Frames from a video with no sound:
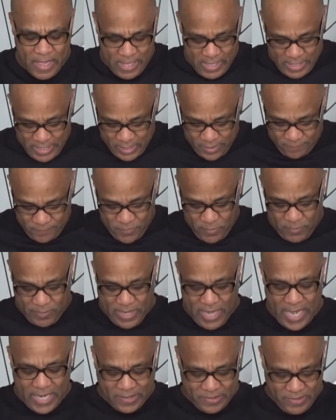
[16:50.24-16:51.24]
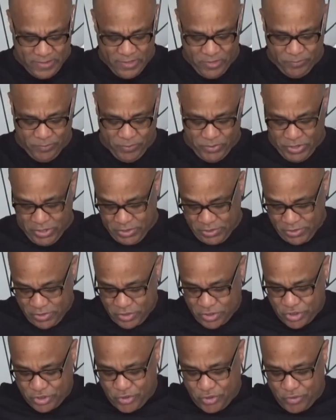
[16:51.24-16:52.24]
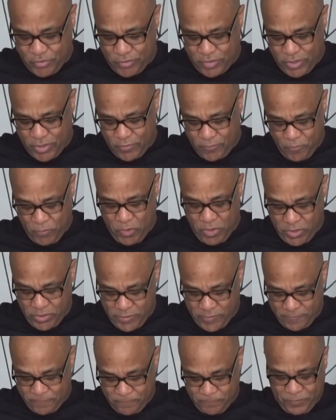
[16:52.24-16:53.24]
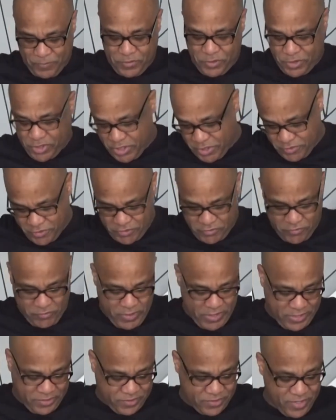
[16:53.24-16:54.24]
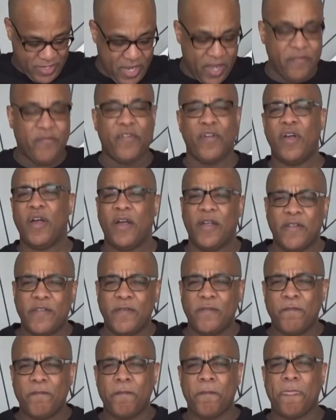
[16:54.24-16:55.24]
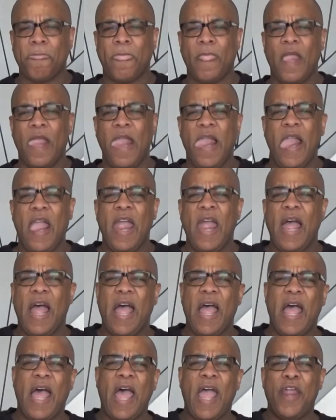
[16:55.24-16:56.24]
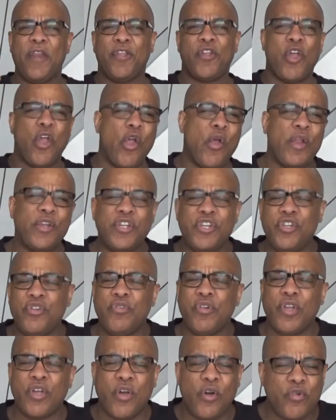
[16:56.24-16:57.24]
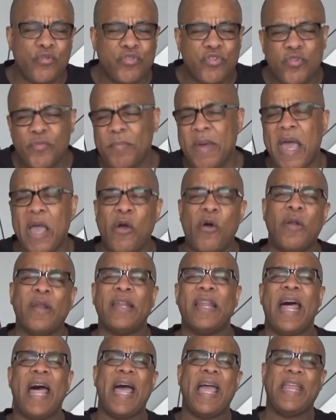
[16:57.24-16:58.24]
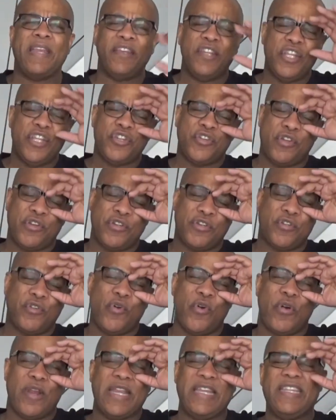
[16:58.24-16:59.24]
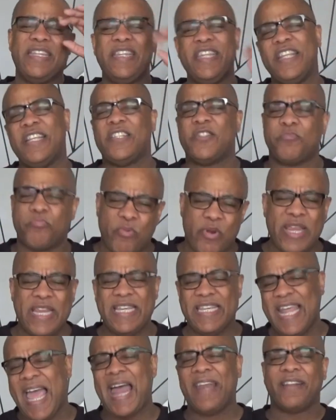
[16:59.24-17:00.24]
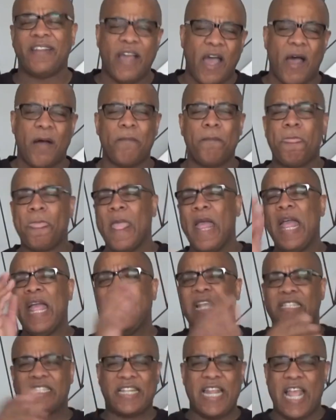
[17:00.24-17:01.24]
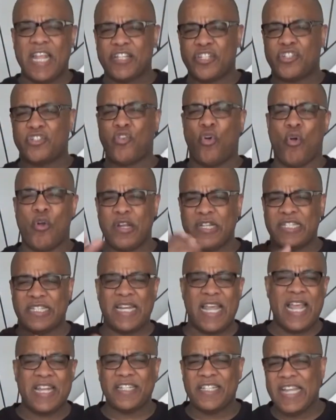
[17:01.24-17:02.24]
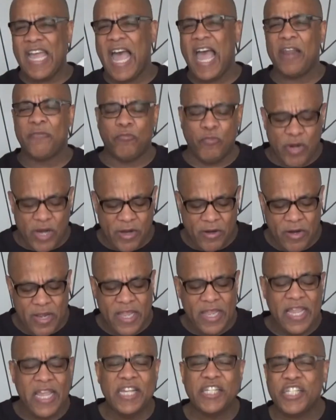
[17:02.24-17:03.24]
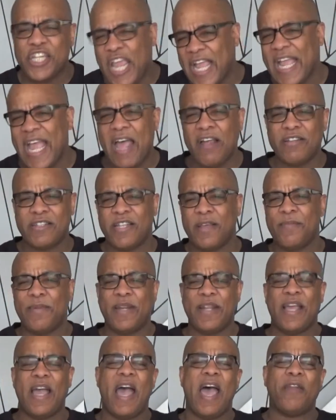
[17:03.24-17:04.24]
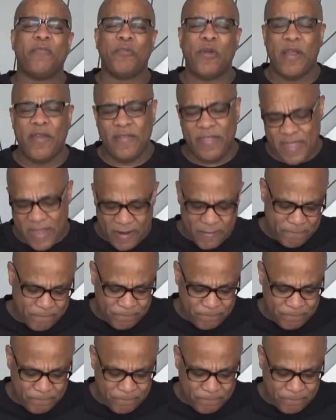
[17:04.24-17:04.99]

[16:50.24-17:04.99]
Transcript: And if you like this particular shirt that I'm wearing, Jesus Christ died for us. I encourage you to go to my online t-shirt store at teespring.com slash Store slash Godwear and check out some of the Godwear there.